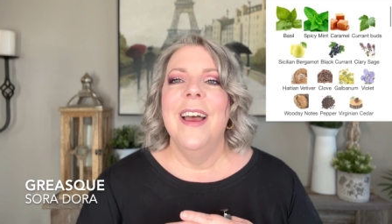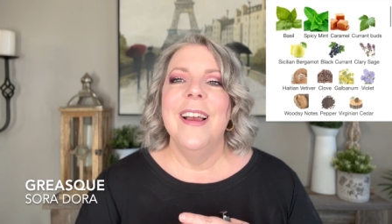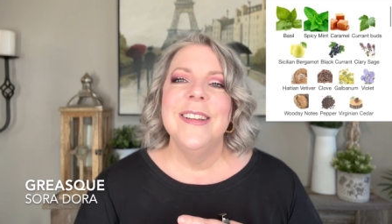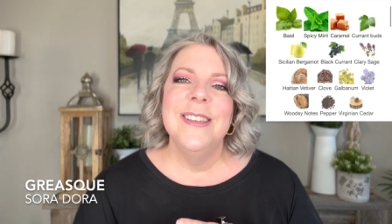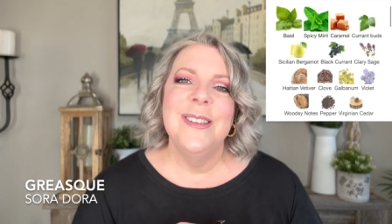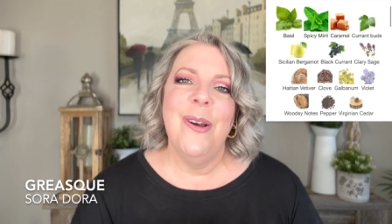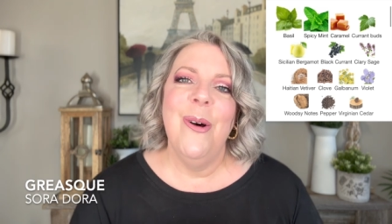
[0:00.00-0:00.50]

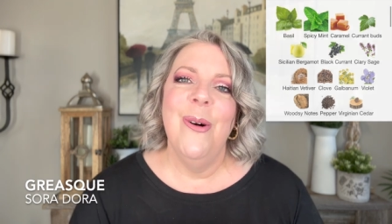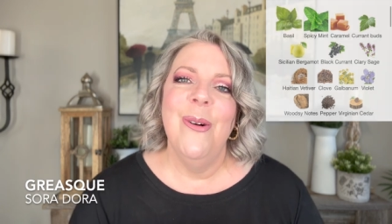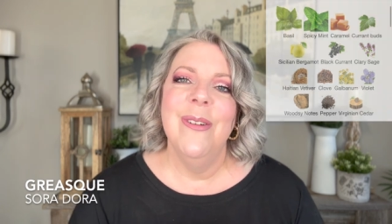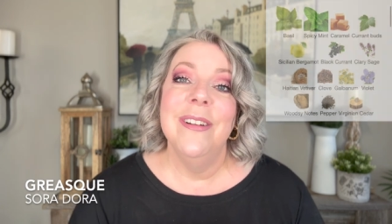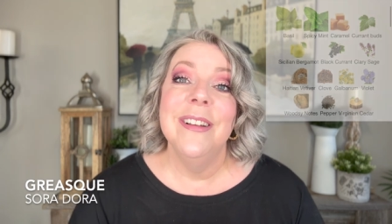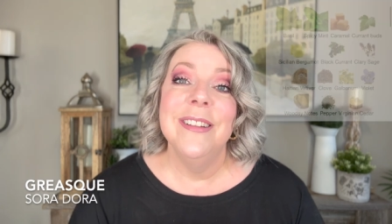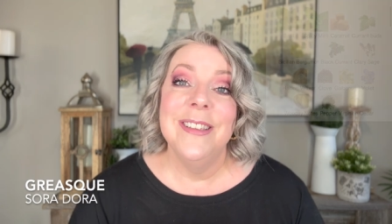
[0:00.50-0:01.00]

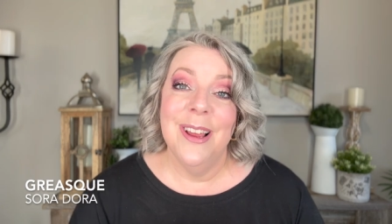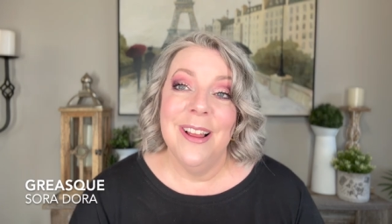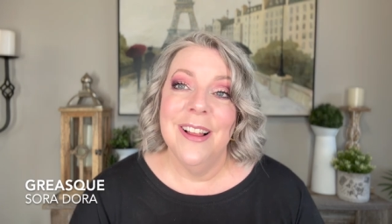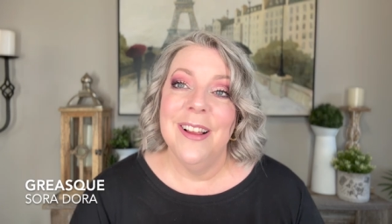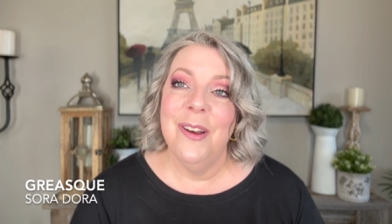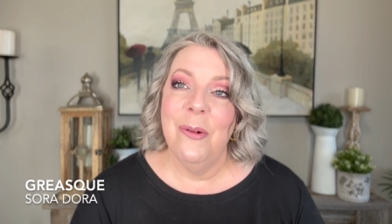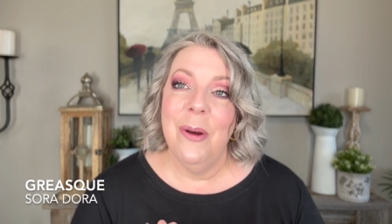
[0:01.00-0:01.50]
so,
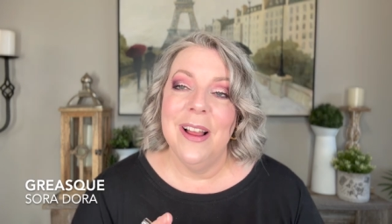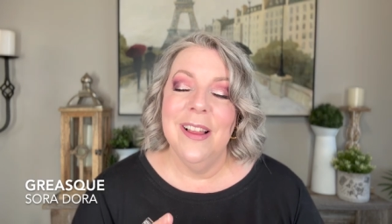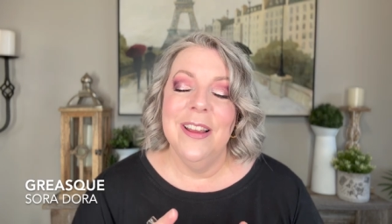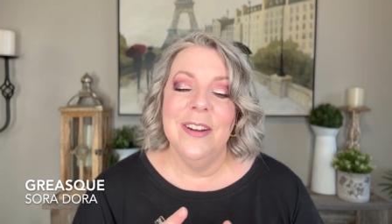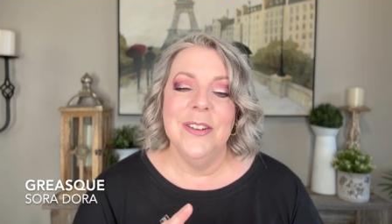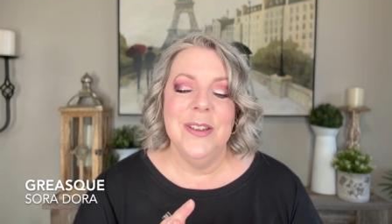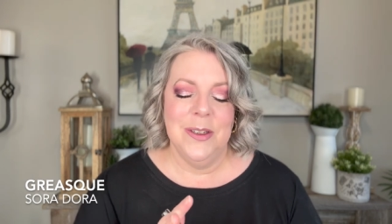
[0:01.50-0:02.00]
quick
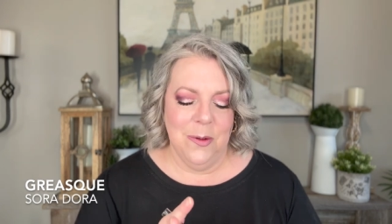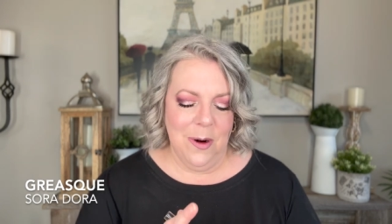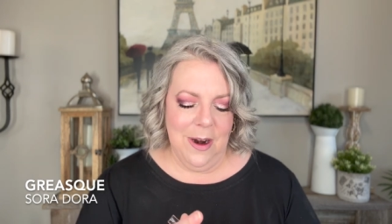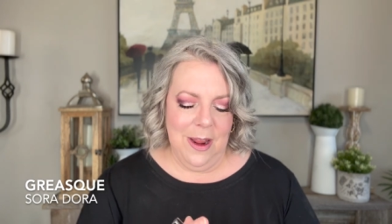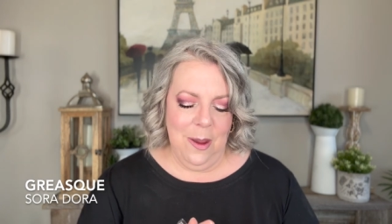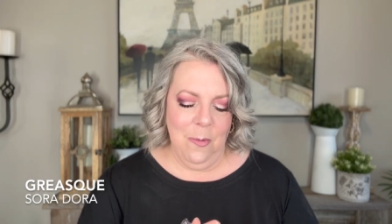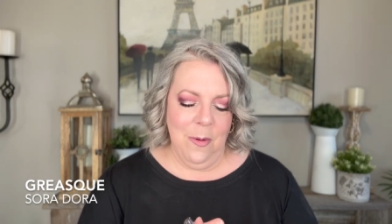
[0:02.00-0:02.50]
little story.